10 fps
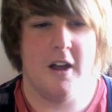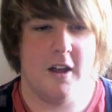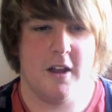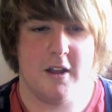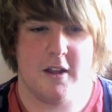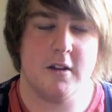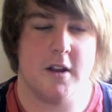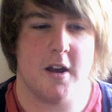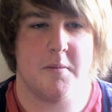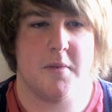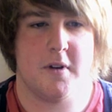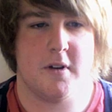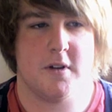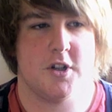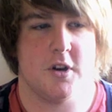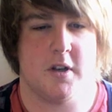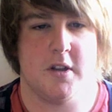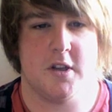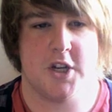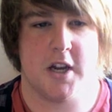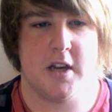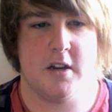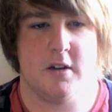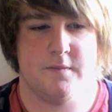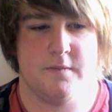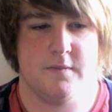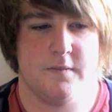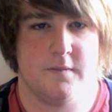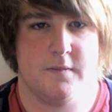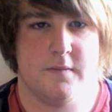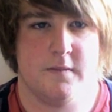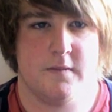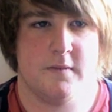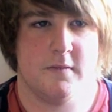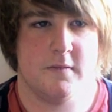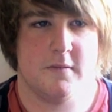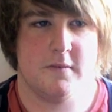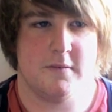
Yes. Yep. Choking the chicken. Jacking the beanstalk.